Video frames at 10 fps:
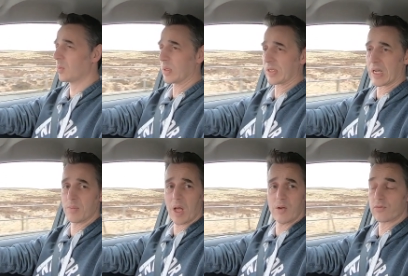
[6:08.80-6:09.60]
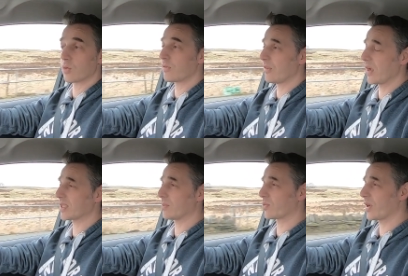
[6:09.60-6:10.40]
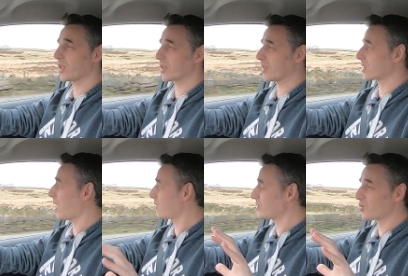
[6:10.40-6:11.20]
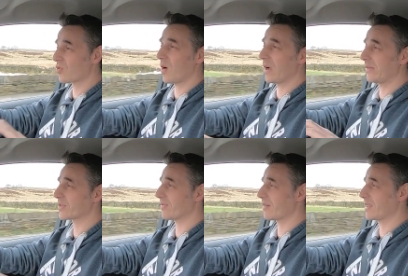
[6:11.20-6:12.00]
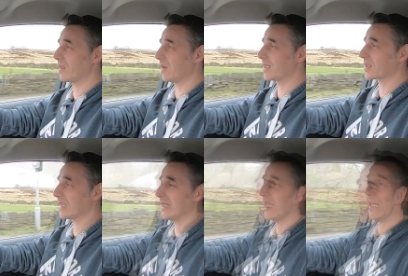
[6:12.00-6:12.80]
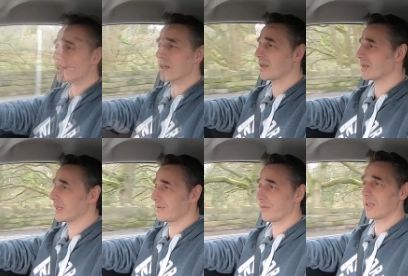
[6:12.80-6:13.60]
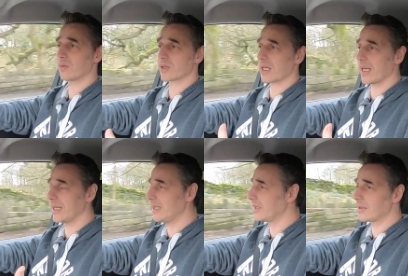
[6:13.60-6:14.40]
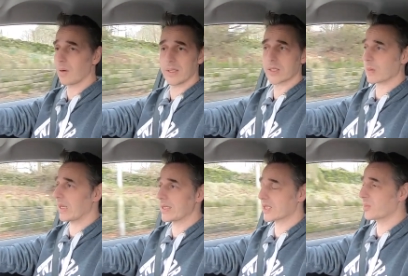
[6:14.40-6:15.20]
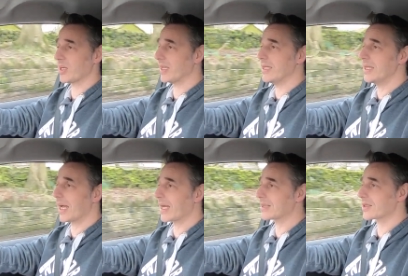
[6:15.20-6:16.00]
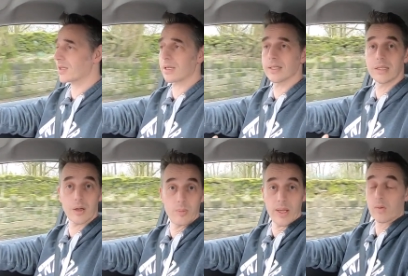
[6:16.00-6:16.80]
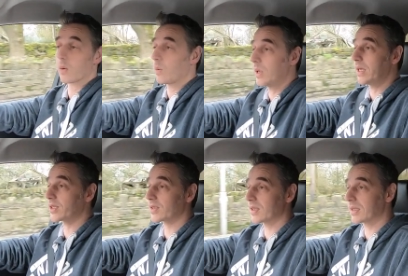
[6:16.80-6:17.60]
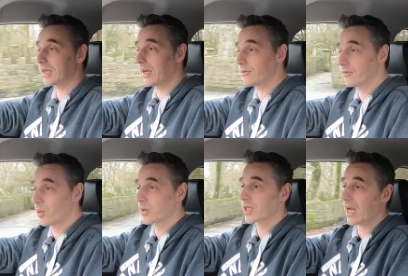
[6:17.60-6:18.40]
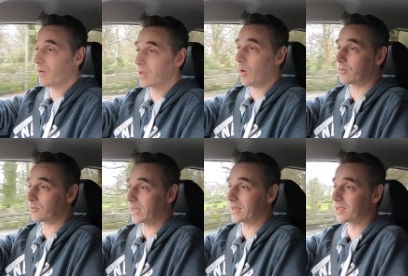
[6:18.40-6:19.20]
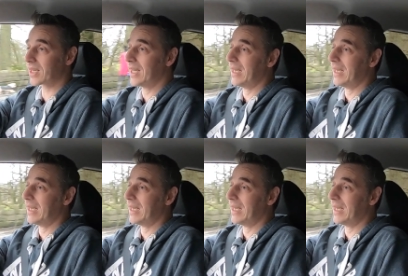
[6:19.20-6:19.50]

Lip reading: But overall first impressions are it drives very nicely. It certainly feels a nice place to be, and certainly no better or worse than Ford's current offerings.